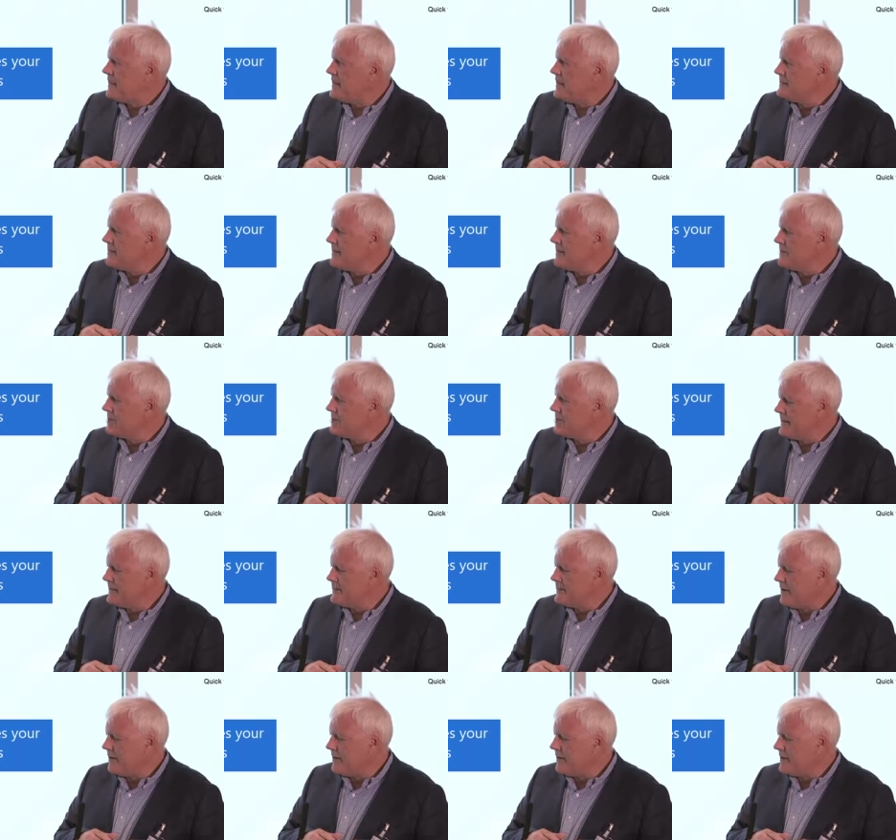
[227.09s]
too much
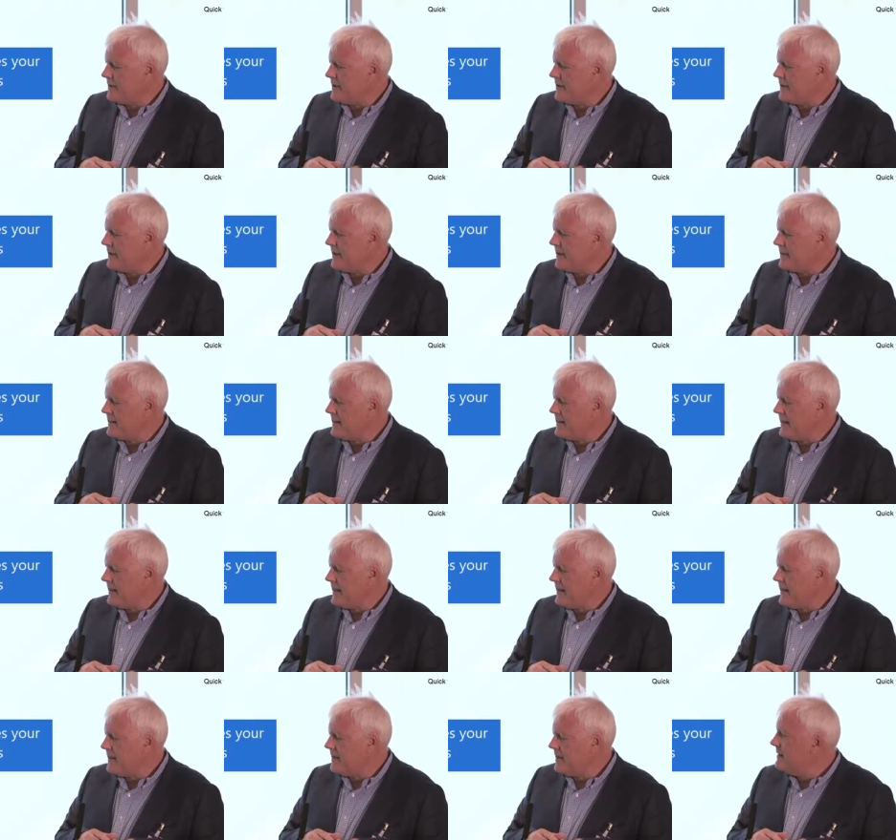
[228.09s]
detail really, but I think
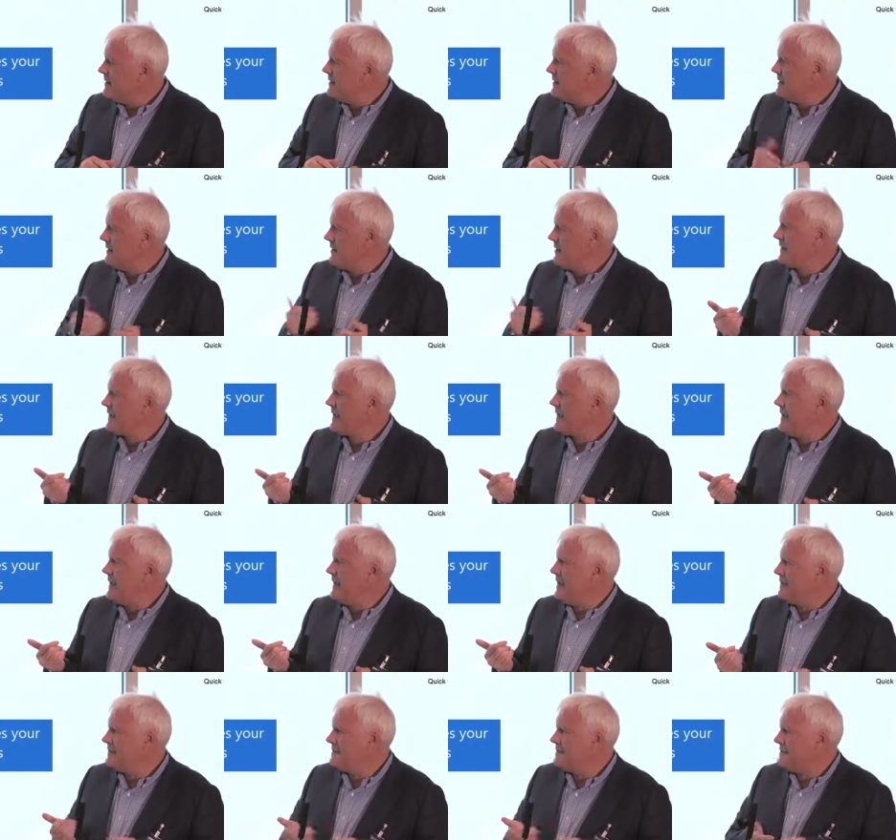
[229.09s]
the
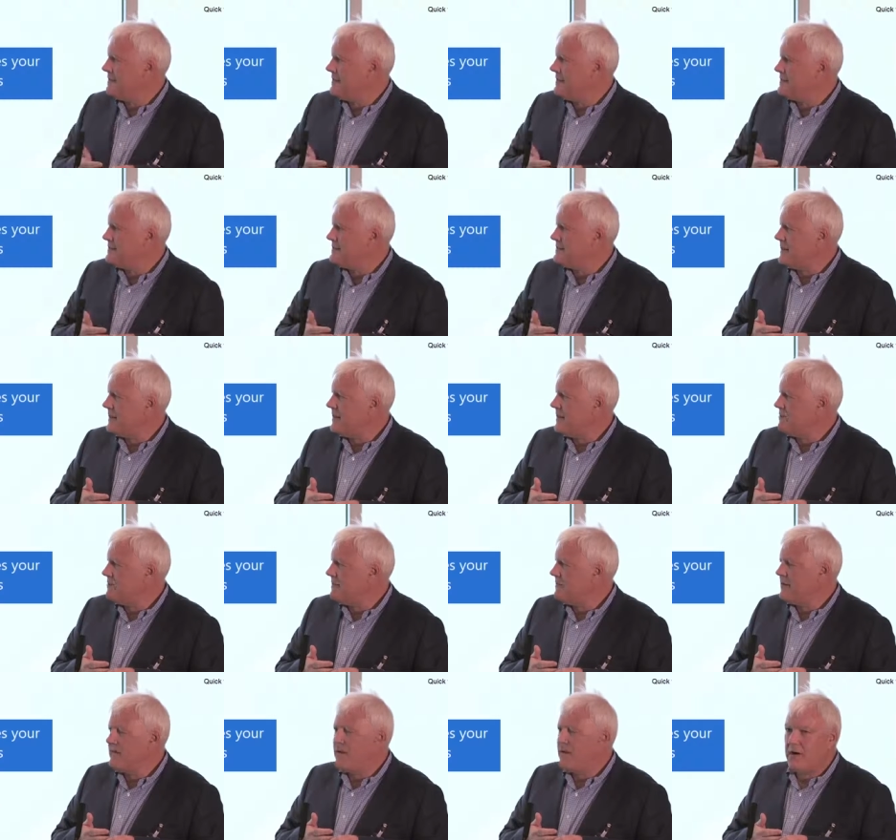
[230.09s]
key is that
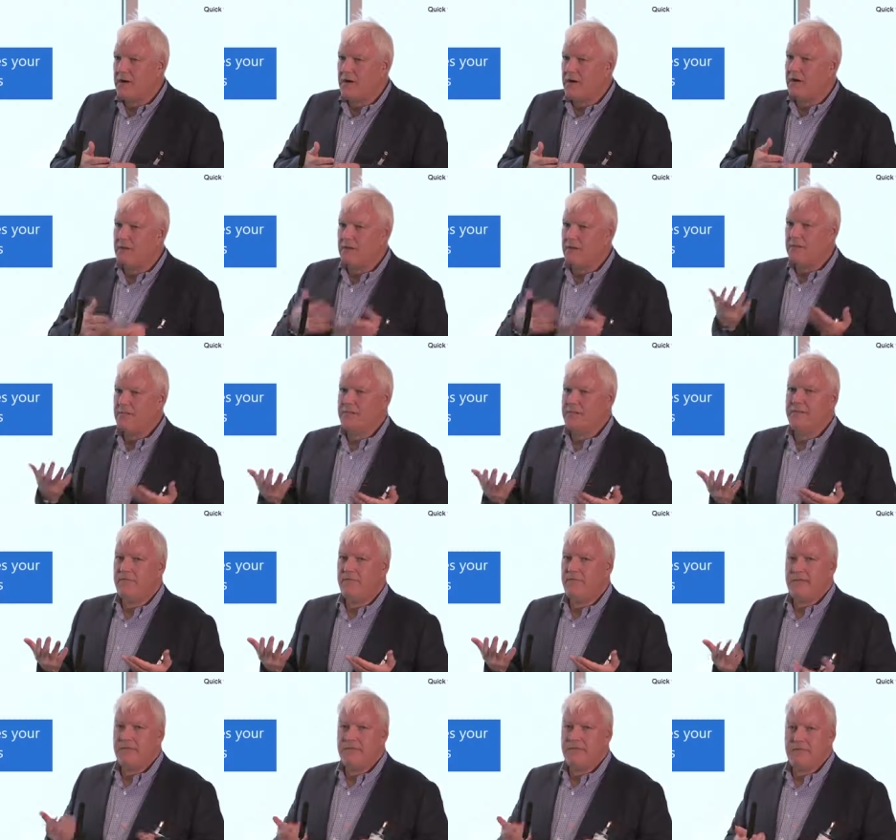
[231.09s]
there are
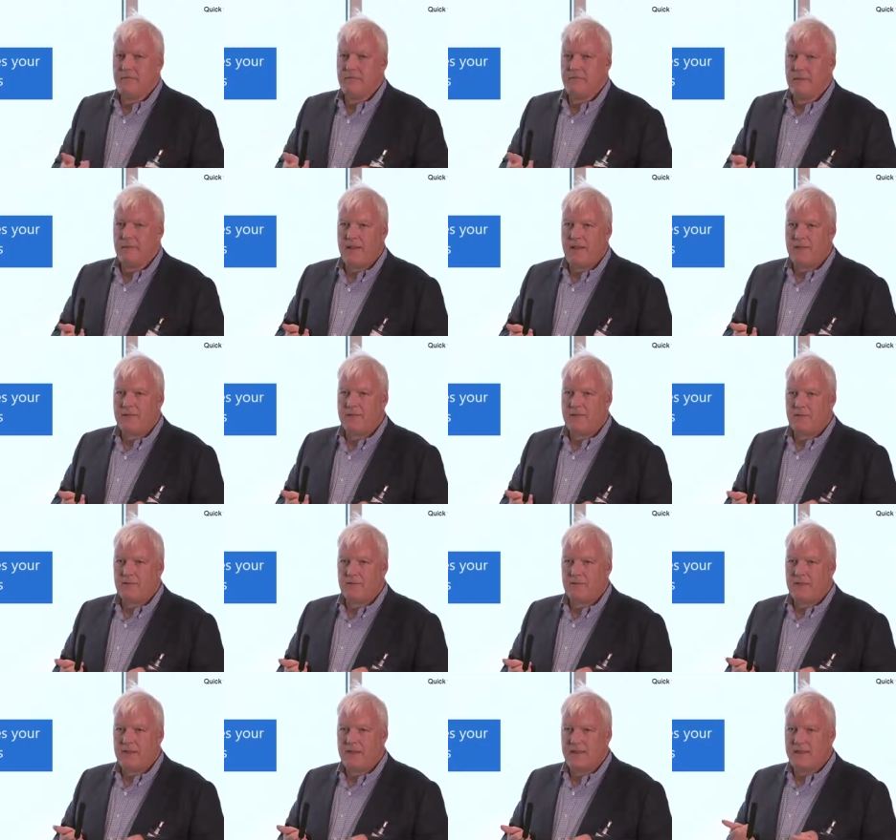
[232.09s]
different things that people
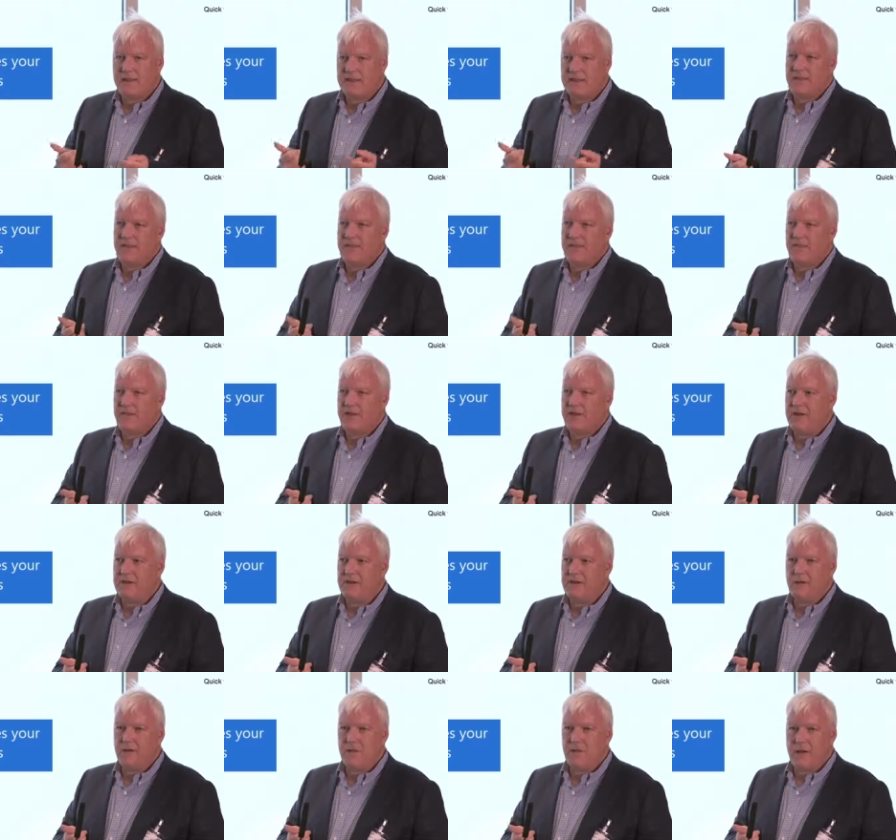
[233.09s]
outsource, and I think it's a kind of a
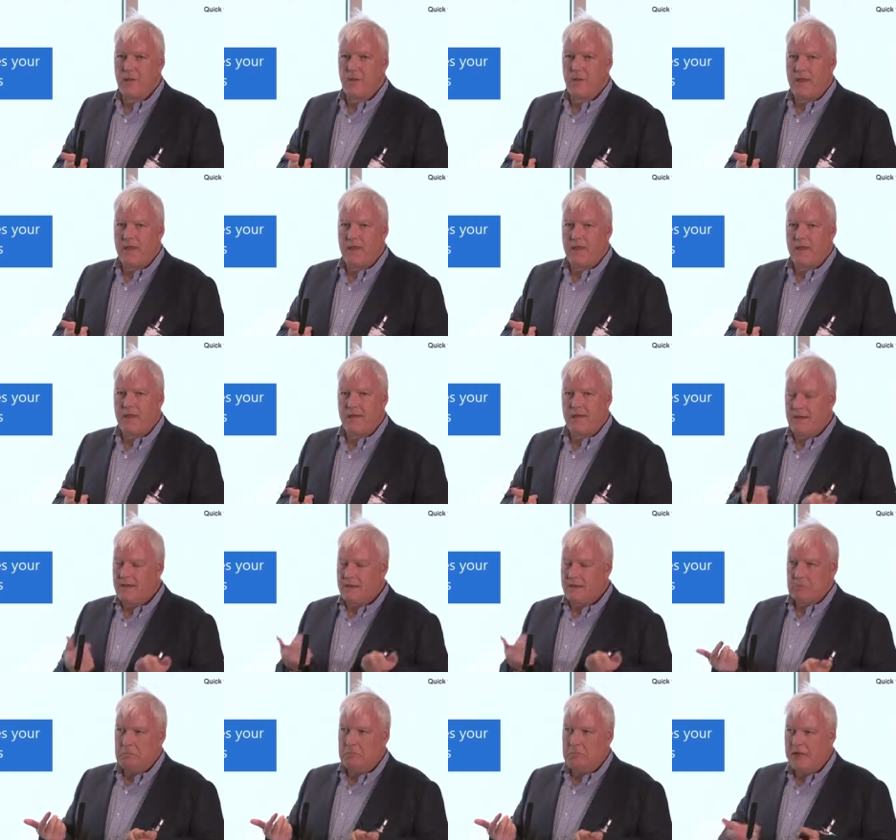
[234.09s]
useful quick win that
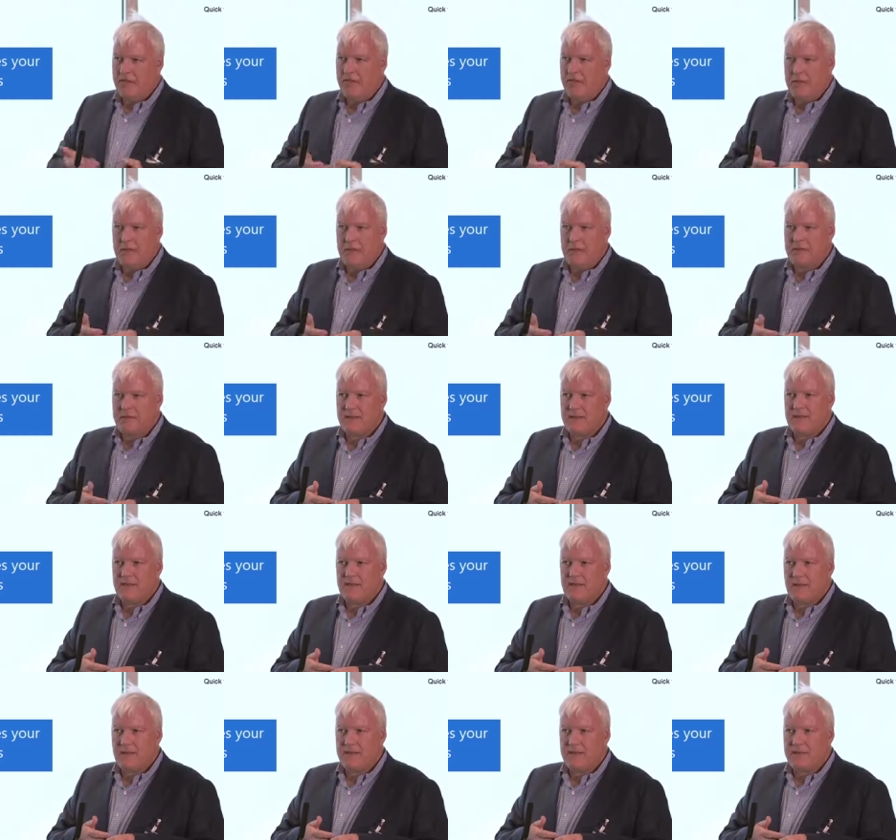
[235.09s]
every business
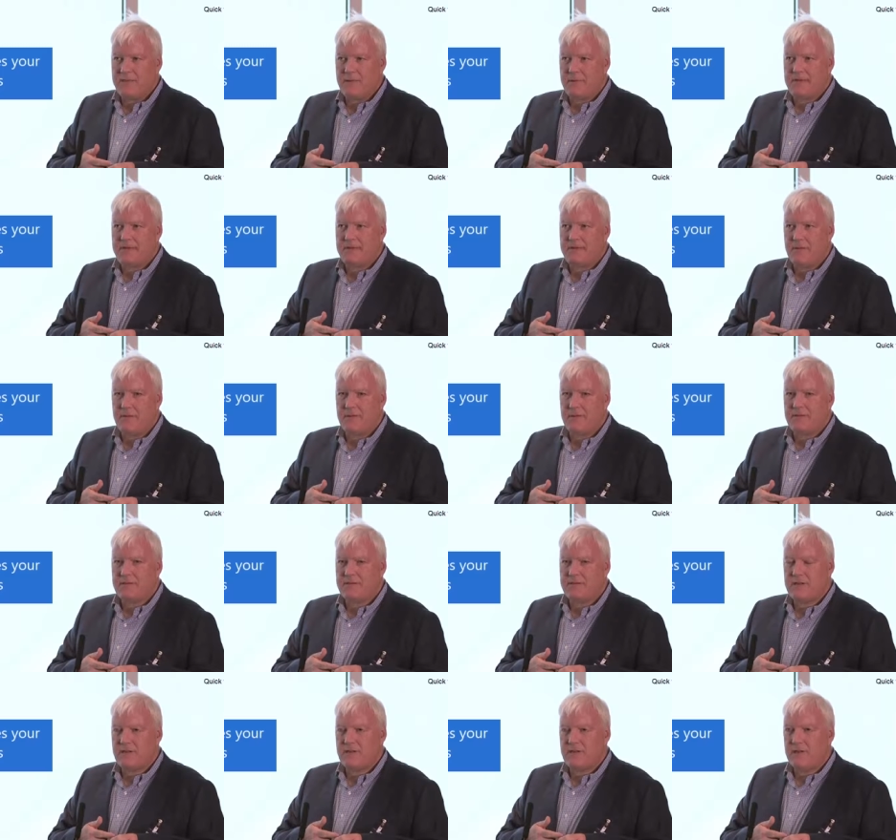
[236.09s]
should at least be exposed
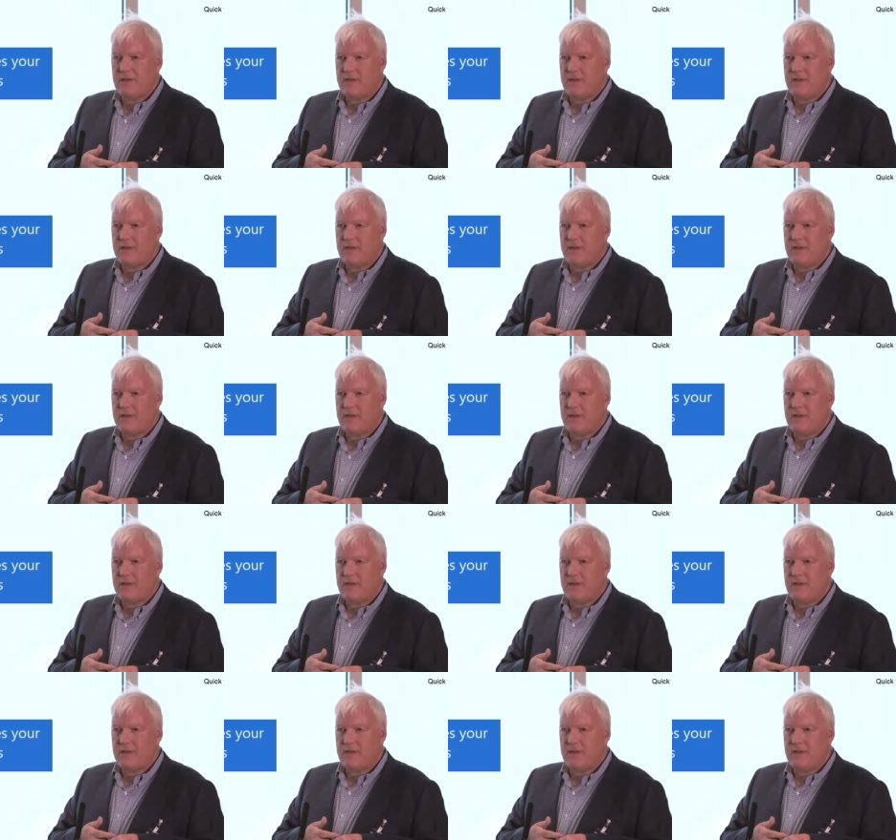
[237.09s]
to